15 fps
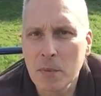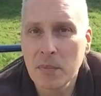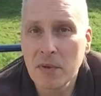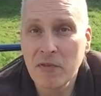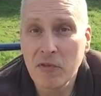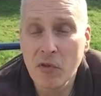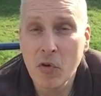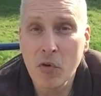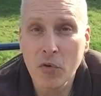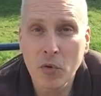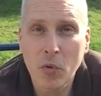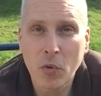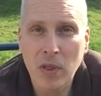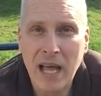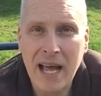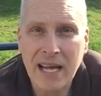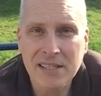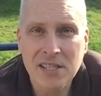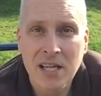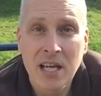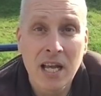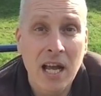before all
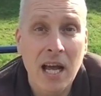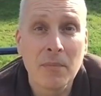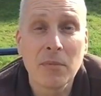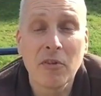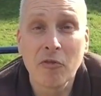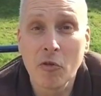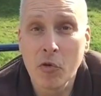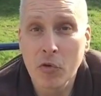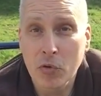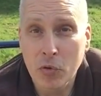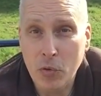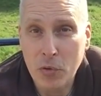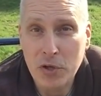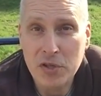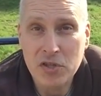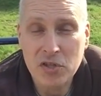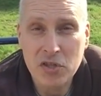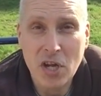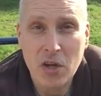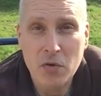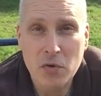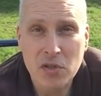that, and before all the
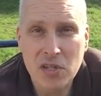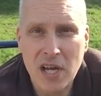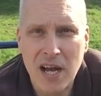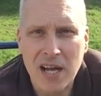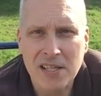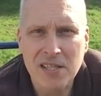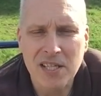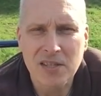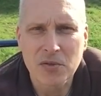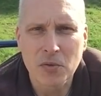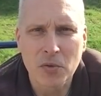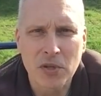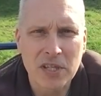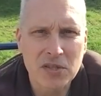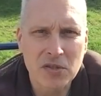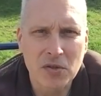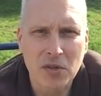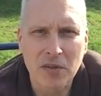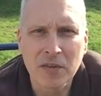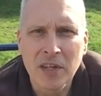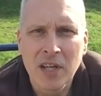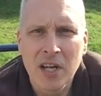snow started and all this sort
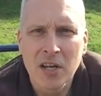of